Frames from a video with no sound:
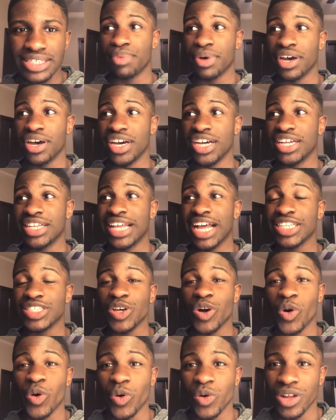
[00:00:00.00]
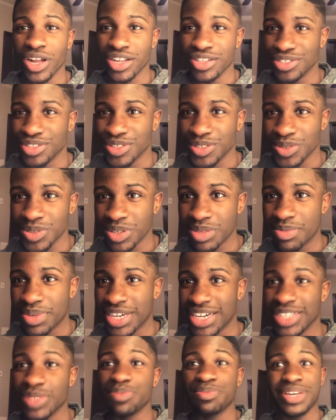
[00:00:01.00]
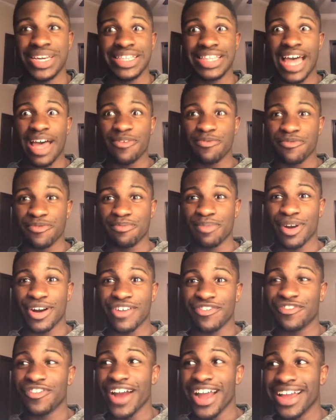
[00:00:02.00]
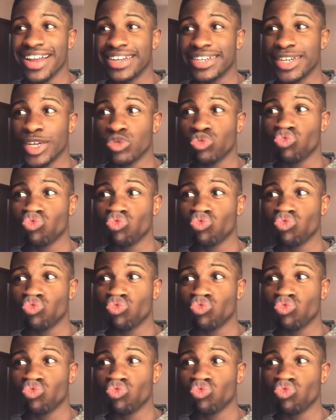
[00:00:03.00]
But that's a whole other story because me and that friend